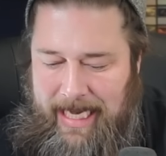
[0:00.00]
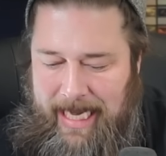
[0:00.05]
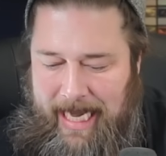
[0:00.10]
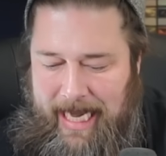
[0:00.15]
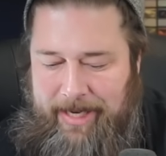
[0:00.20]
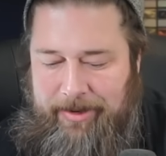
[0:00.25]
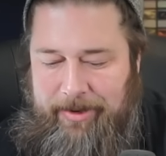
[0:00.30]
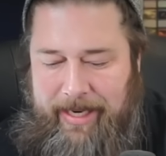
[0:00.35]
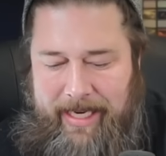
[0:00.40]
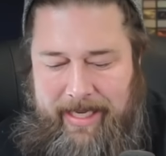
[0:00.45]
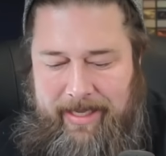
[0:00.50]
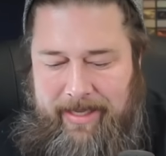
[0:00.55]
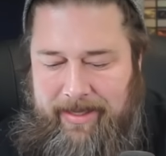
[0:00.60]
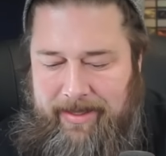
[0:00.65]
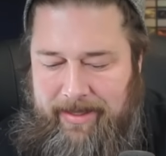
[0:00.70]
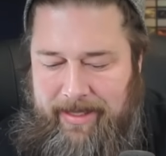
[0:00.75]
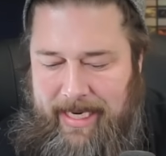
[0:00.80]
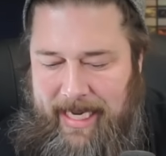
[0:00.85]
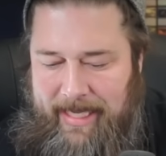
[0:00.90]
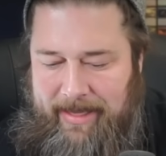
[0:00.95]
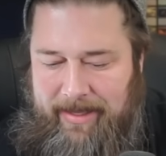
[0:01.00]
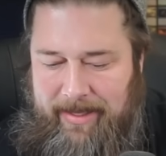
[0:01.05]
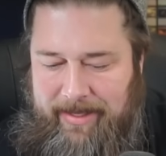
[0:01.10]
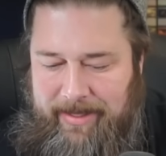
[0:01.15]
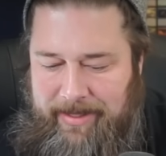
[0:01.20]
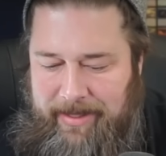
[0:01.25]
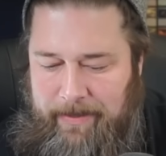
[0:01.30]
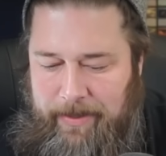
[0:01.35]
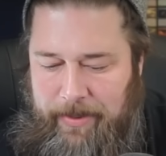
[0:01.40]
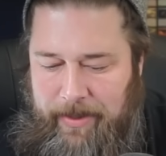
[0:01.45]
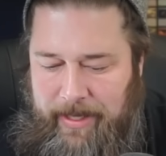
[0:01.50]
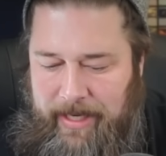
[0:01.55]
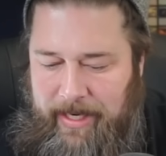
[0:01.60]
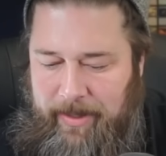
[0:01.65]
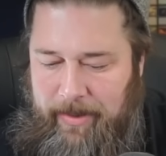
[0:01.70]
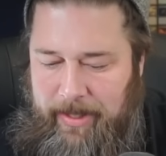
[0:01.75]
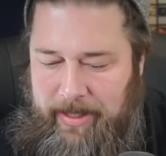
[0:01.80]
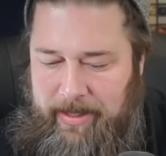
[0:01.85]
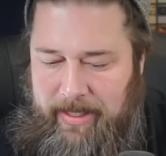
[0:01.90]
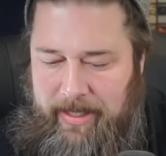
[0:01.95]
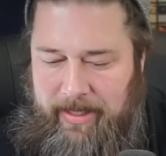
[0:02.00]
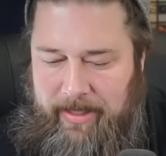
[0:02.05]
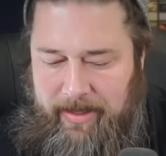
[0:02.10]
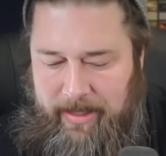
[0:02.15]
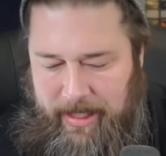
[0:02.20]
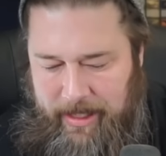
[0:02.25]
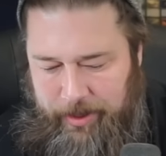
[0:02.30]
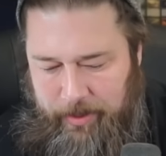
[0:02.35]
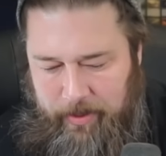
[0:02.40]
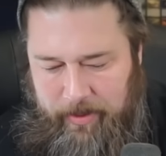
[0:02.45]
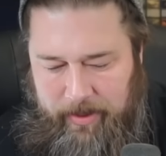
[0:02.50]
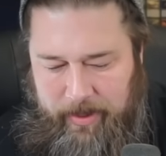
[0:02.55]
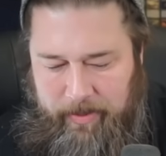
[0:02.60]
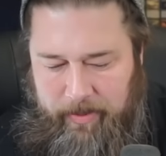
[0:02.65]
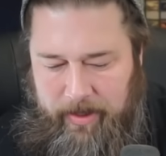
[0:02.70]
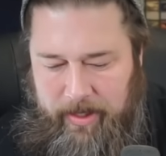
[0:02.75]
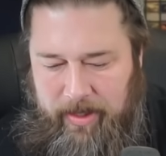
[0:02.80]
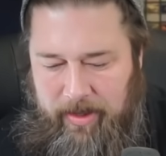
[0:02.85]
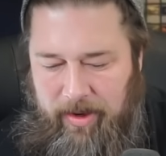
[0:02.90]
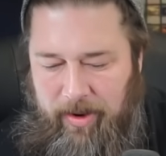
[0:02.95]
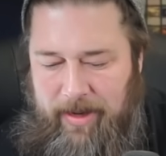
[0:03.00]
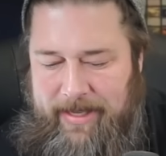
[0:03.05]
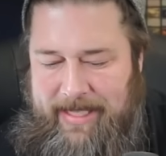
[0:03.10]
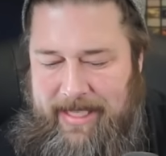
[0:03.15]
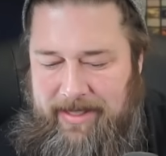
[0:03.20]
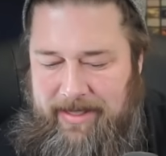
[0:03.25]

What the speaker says: Odric, not the disappointing one, the actual good one. Oh, is